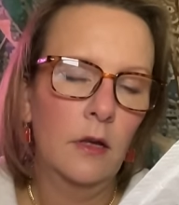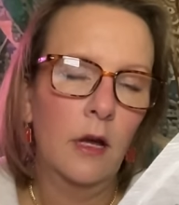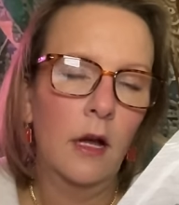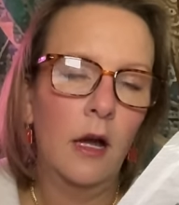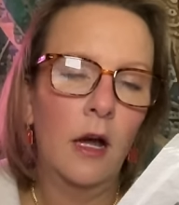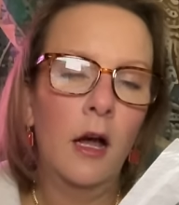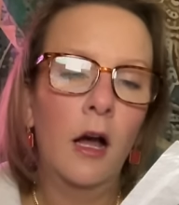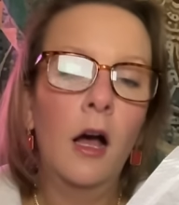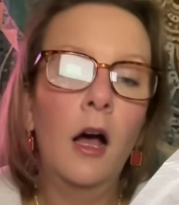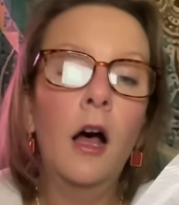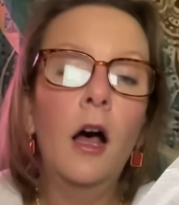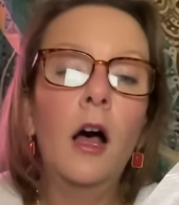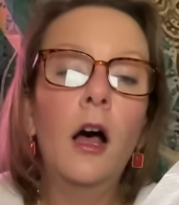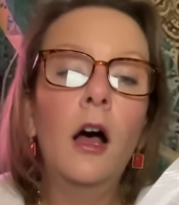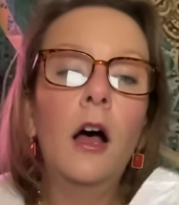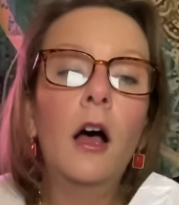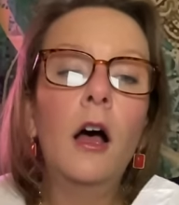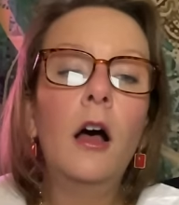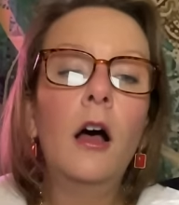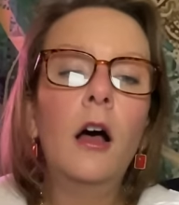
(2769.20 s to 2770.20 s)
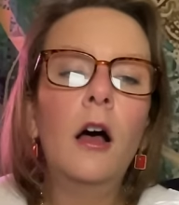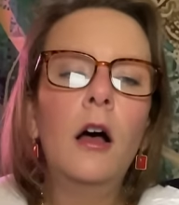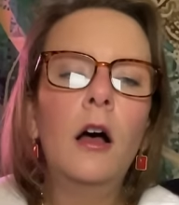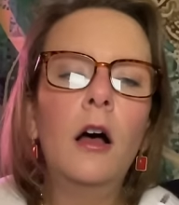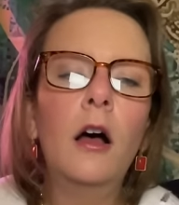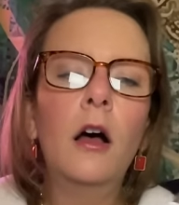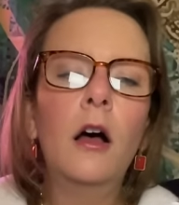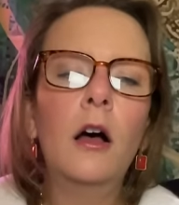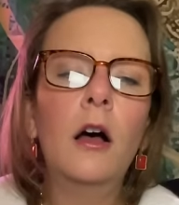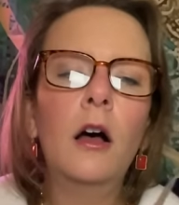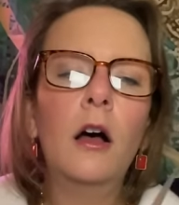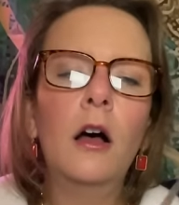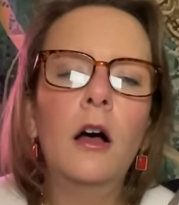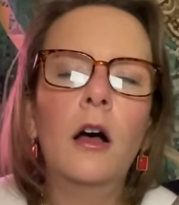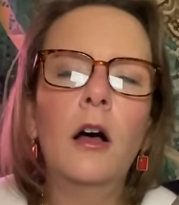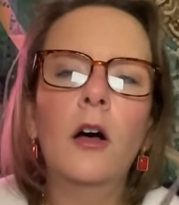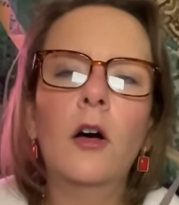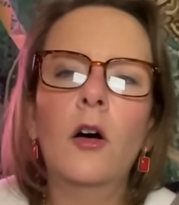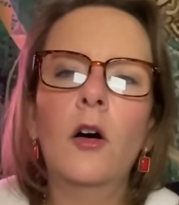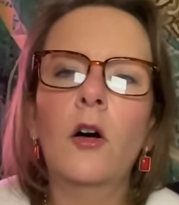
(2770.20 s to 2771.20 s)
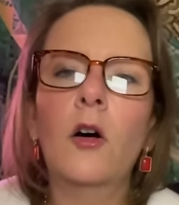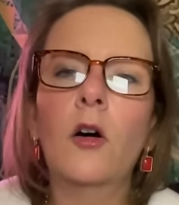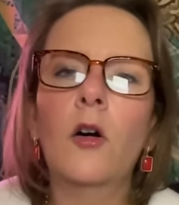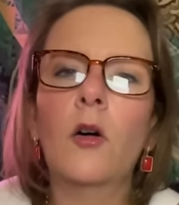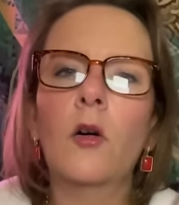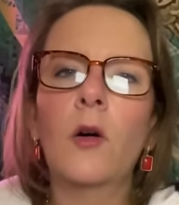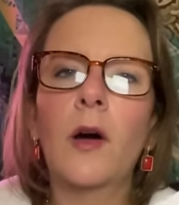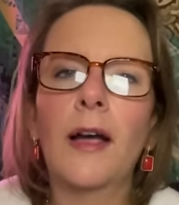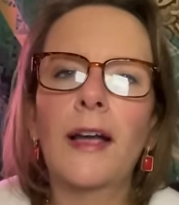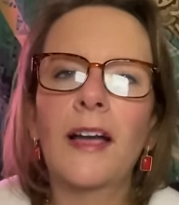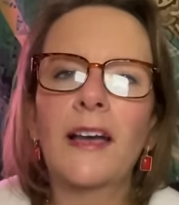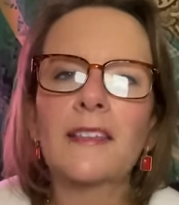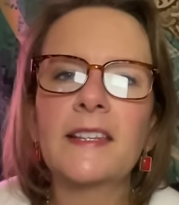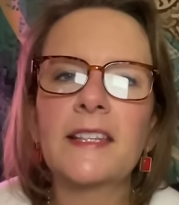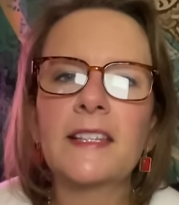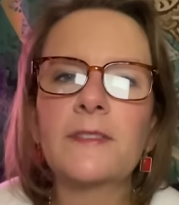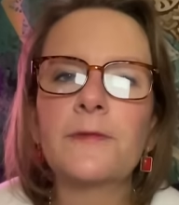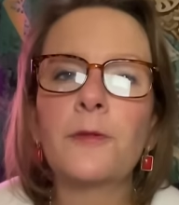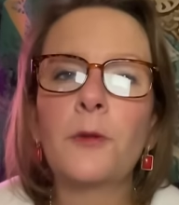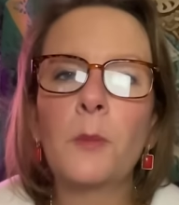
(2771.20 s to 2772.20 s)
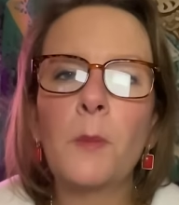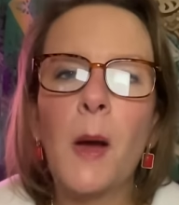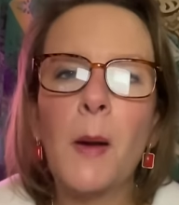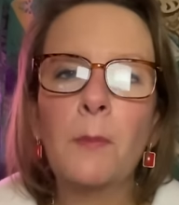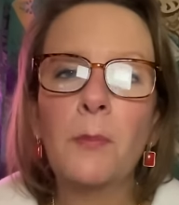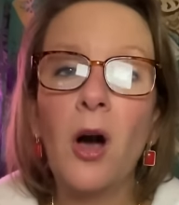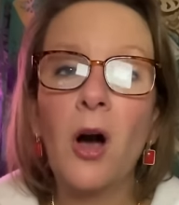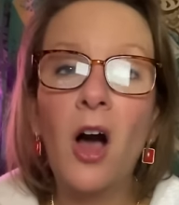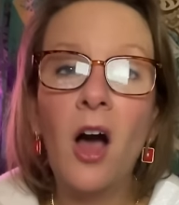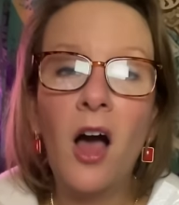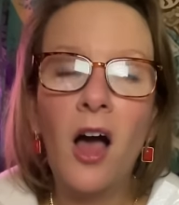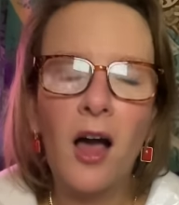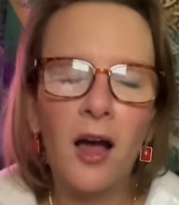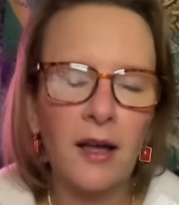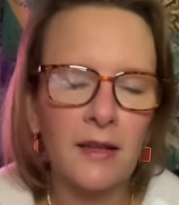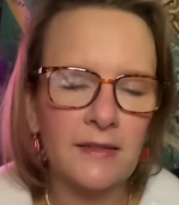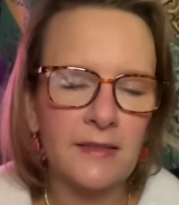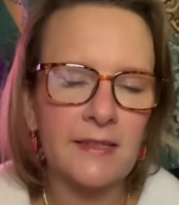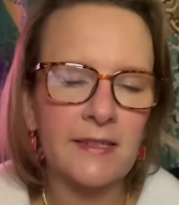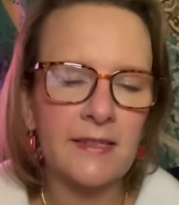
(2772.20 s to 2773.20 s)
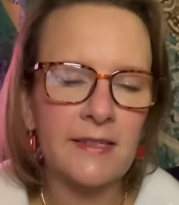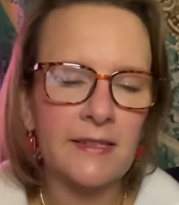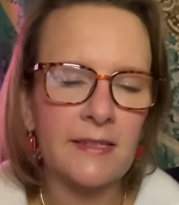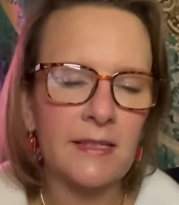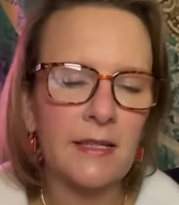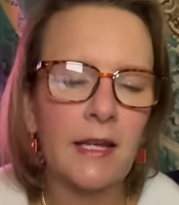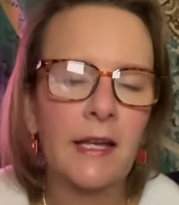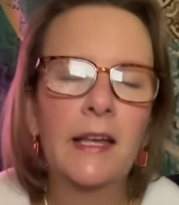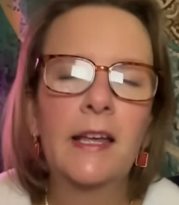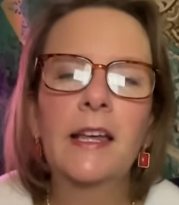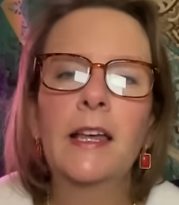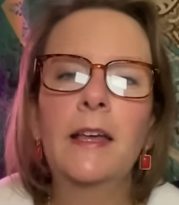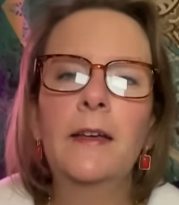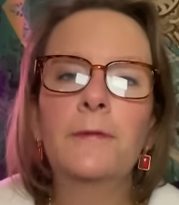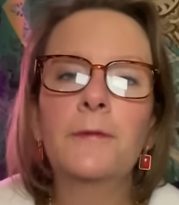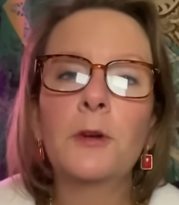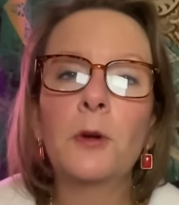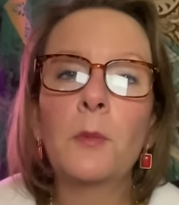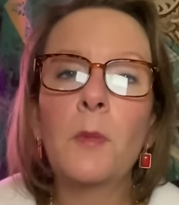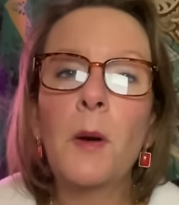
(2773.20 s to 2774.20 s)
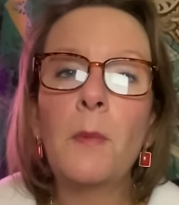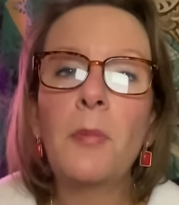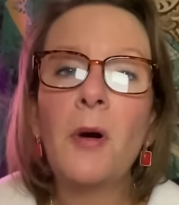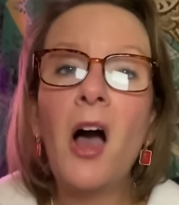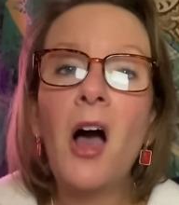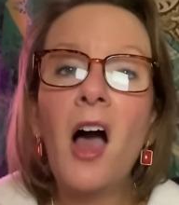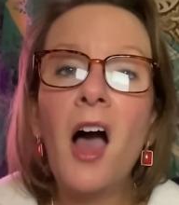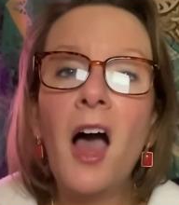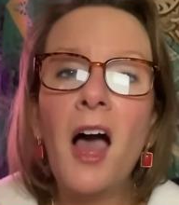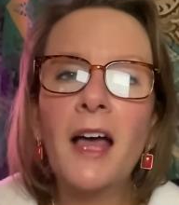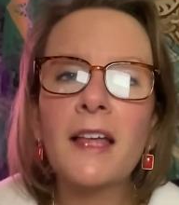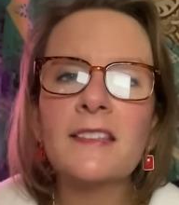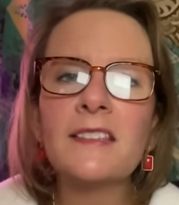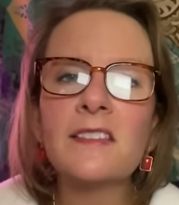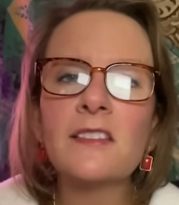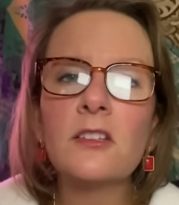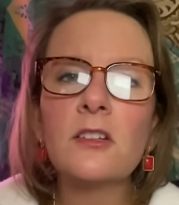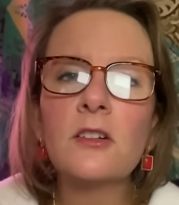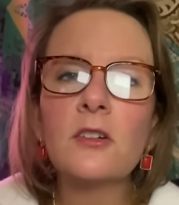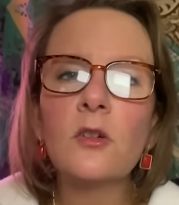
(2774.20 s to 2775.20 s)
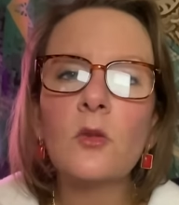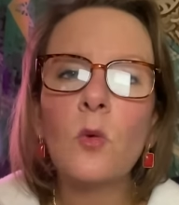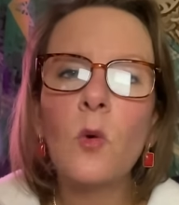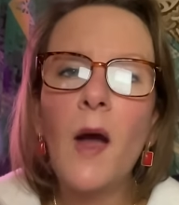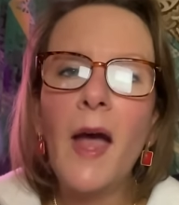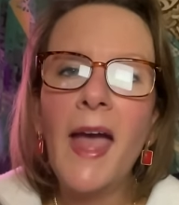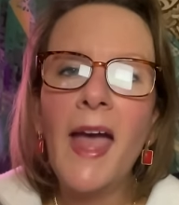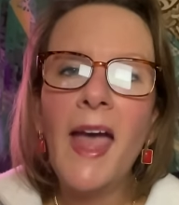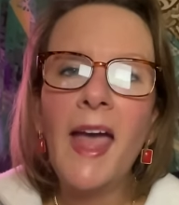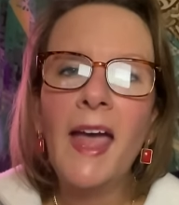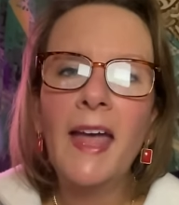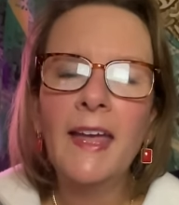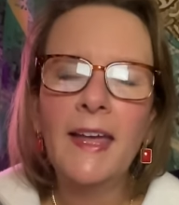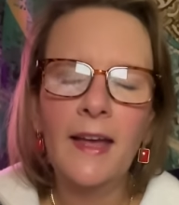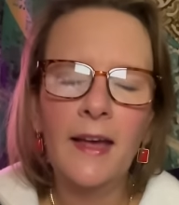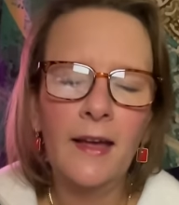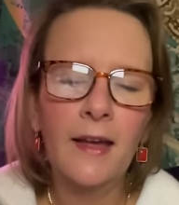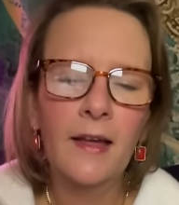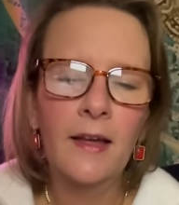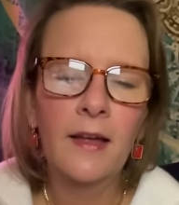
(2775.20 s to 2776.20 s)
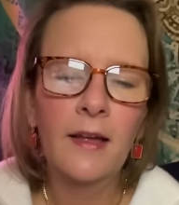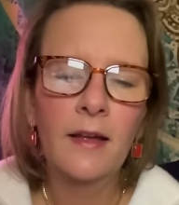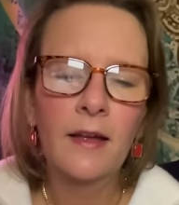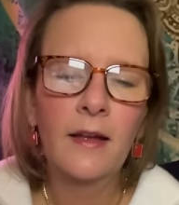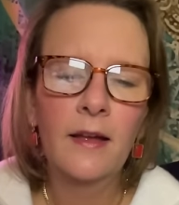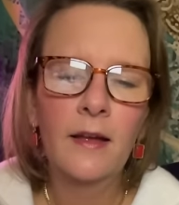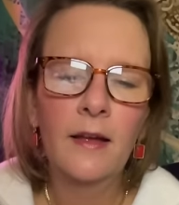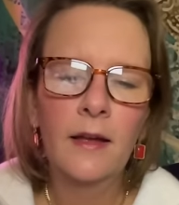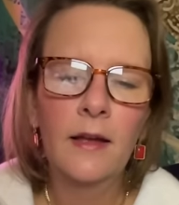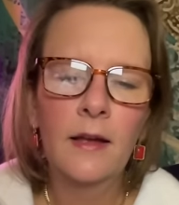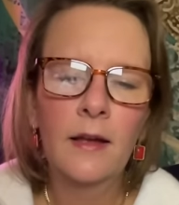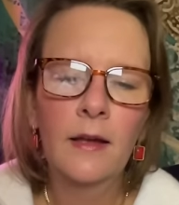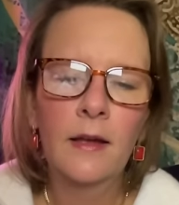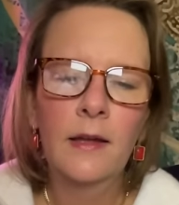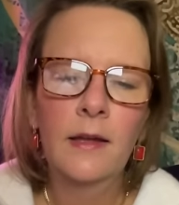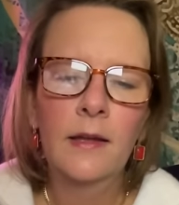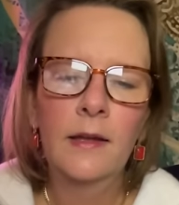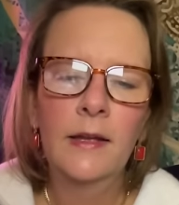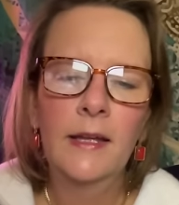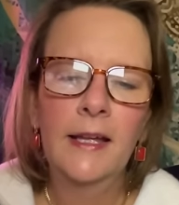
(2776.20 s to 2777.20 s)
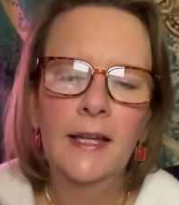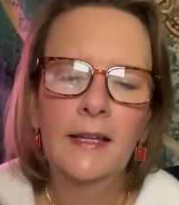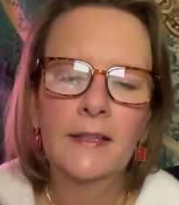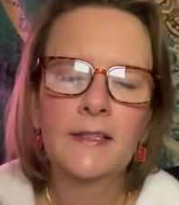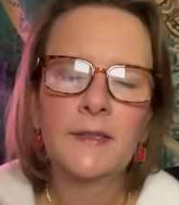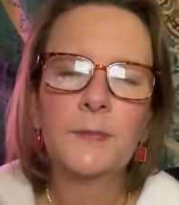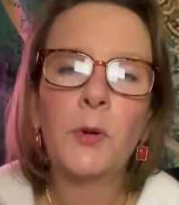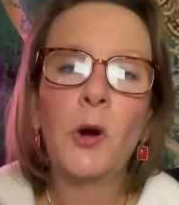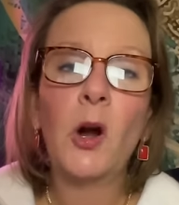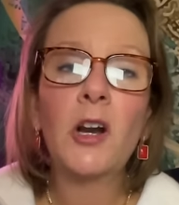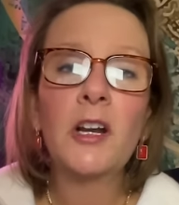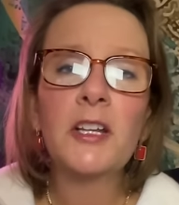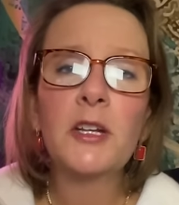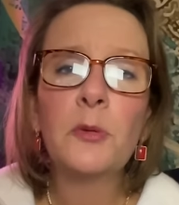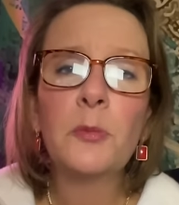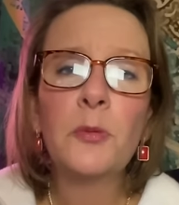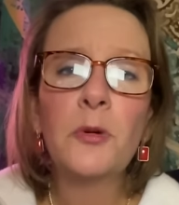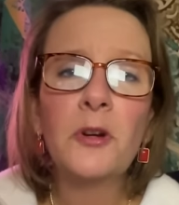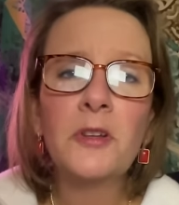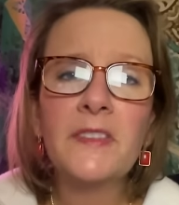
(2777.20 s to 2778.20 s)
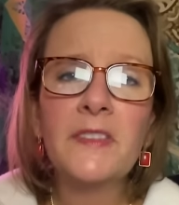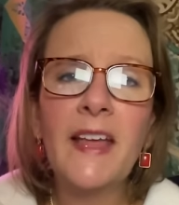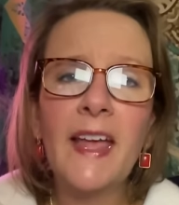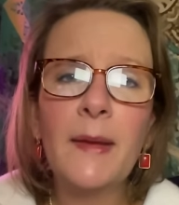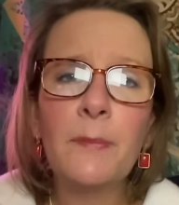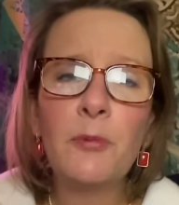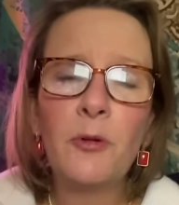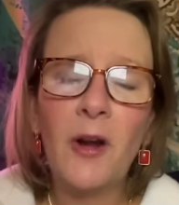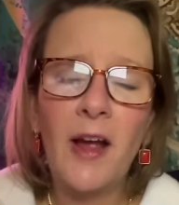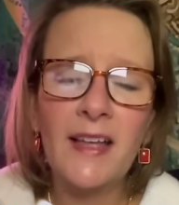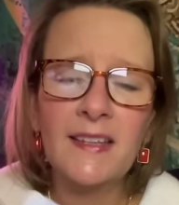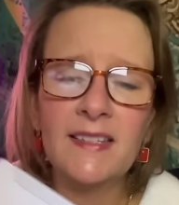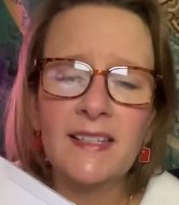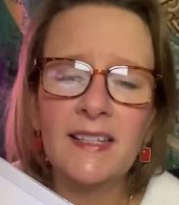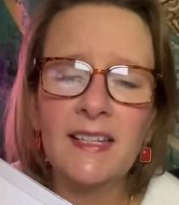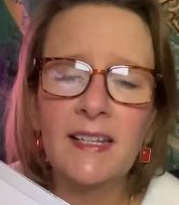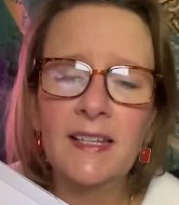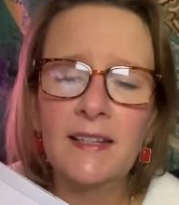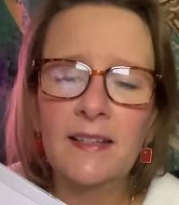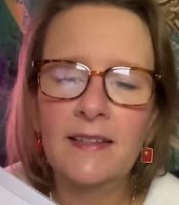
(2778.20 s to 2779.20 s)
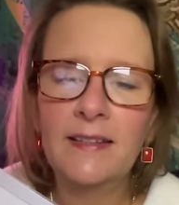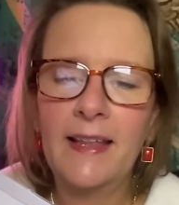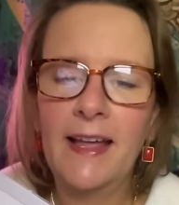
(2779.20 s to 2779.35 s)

Oh, I got this for my boss. If you're my boss, look away. It's part of your birthday present.